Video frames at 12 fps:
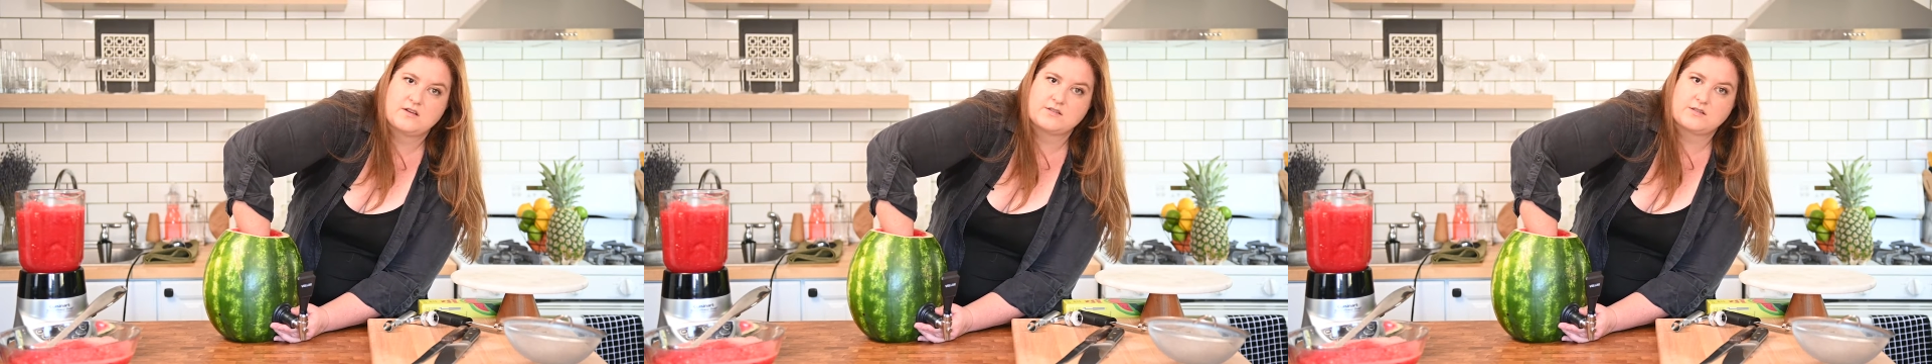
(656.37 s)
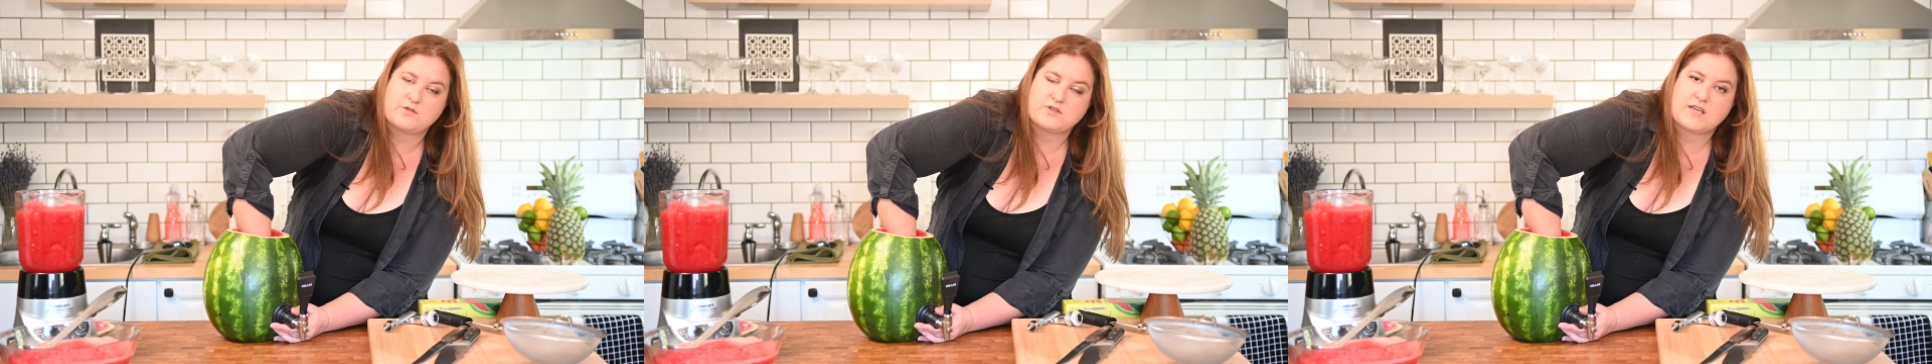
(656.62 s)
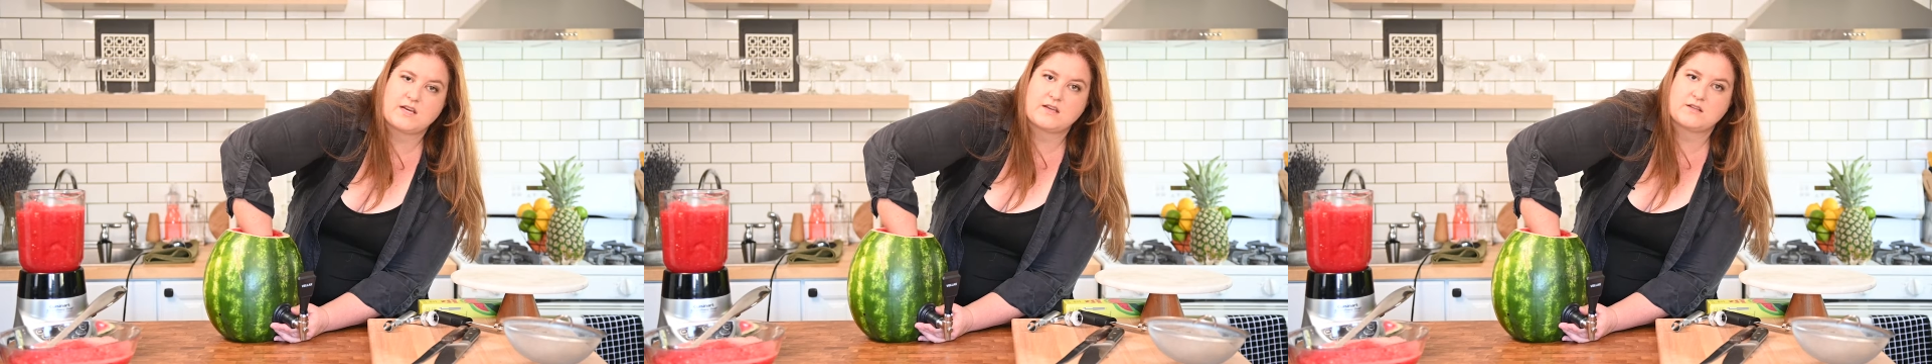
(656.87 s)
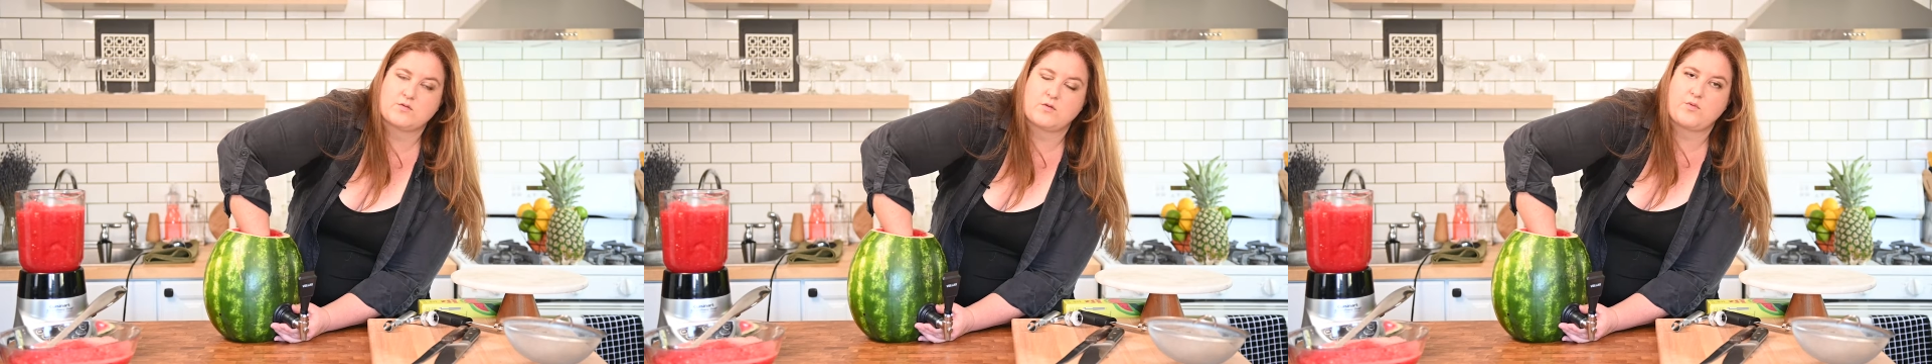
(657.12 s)
So I'm just getting
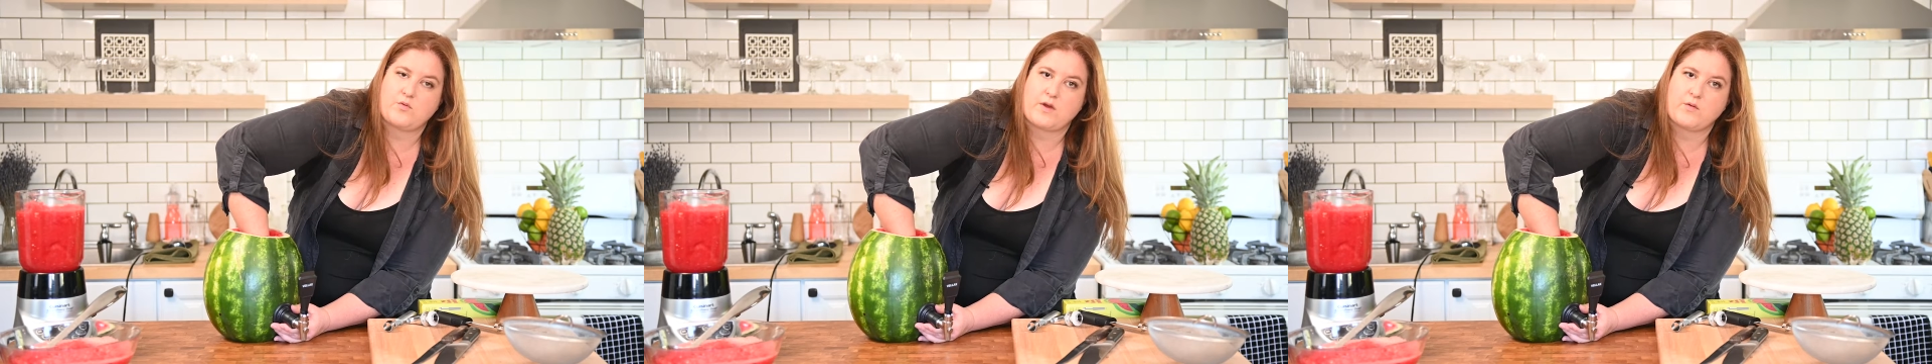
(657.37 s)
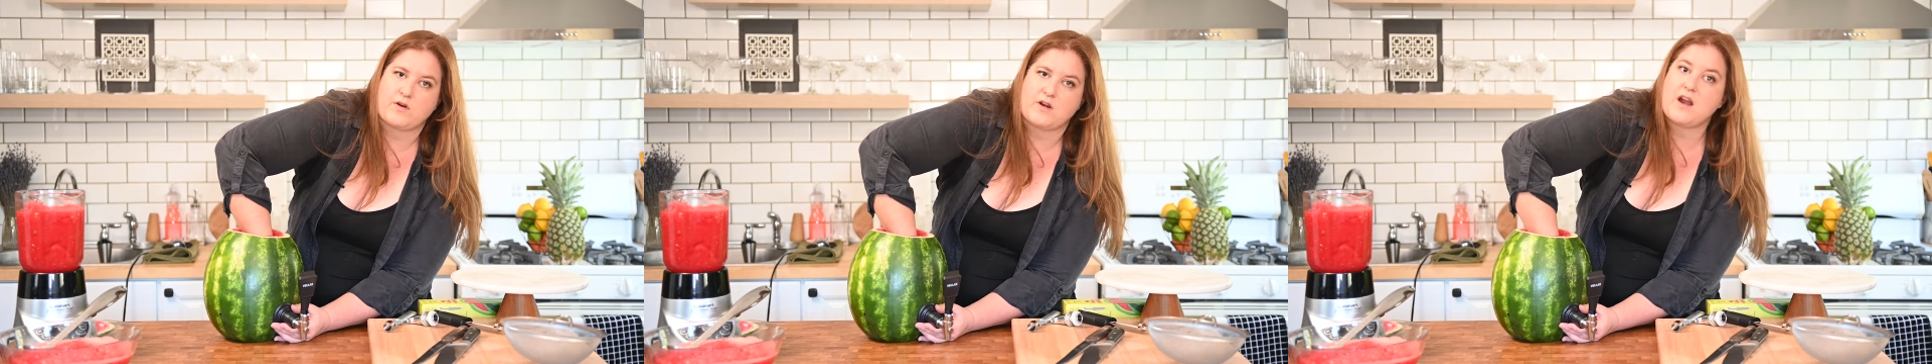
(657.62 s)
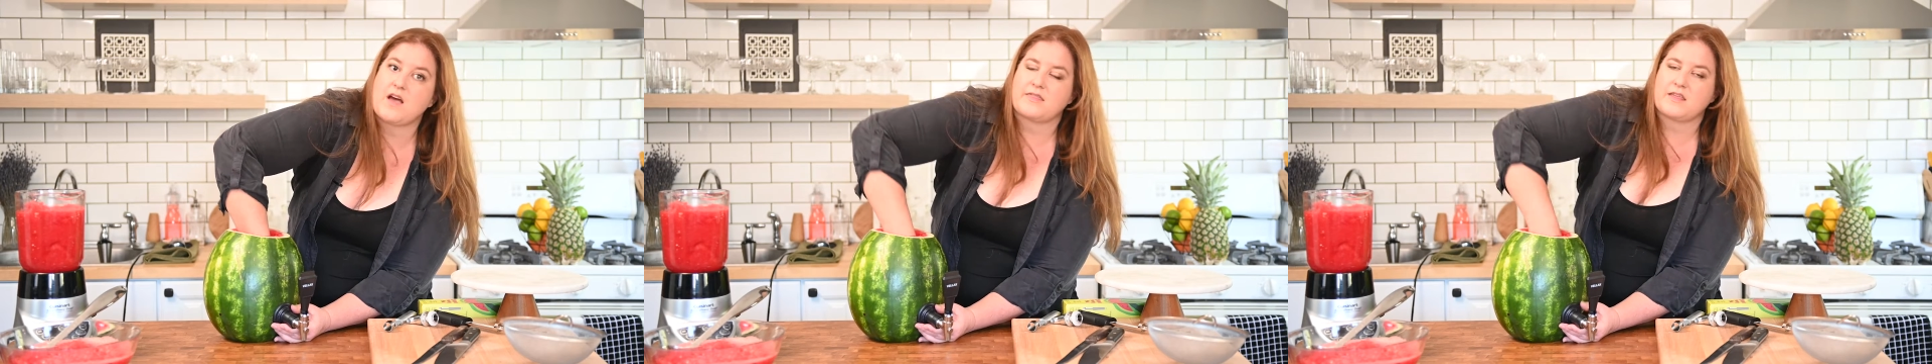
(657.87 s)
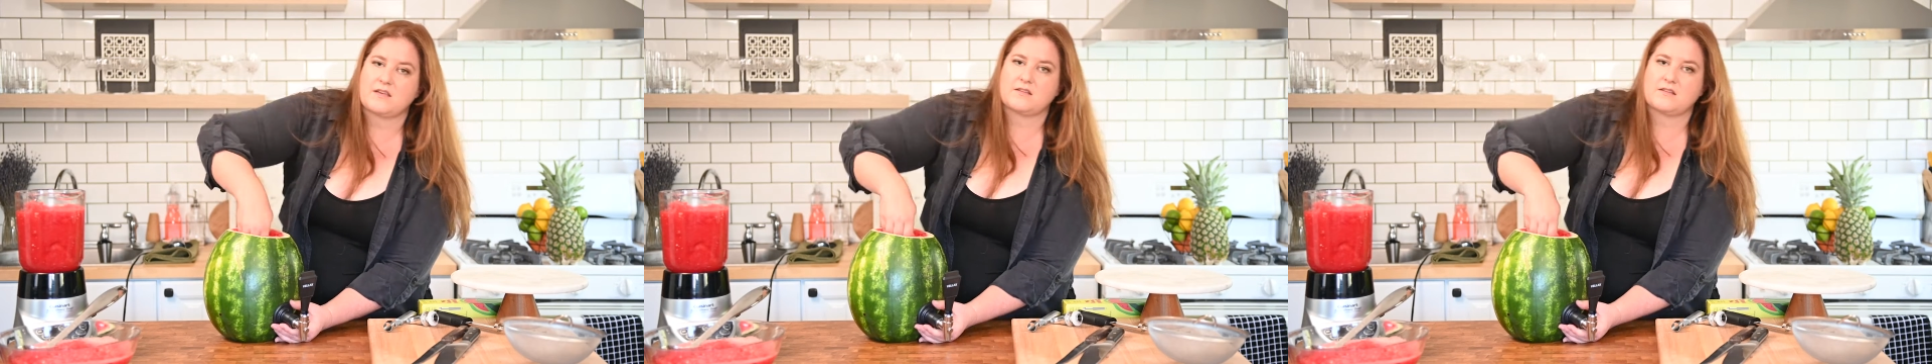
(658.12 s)
it to a point where nothing